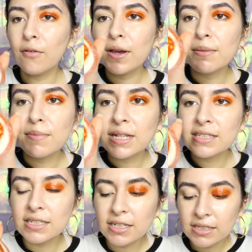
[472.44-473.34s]
All right,
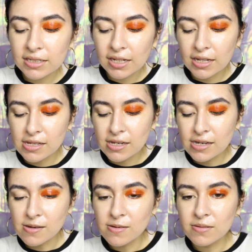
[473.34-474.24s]
mixed it, and
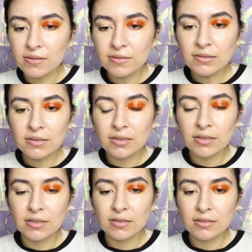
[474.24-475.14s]
now,
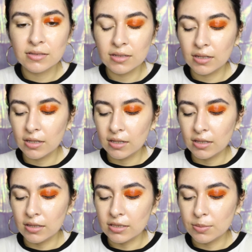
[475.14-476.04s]
oof,
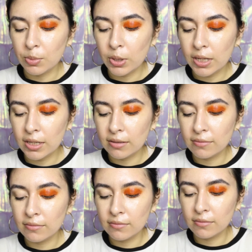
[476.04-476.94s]
let's pray.
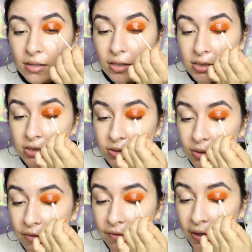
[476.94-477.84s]
Let's do
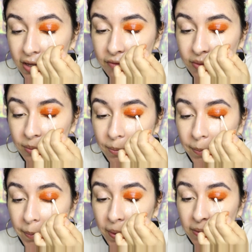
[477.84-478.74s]
a fade from
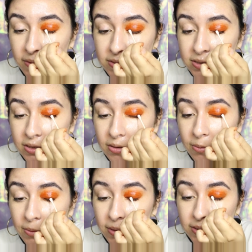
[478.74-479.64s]
brown into the
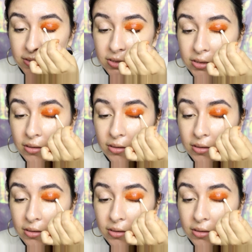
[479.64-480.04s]
orange.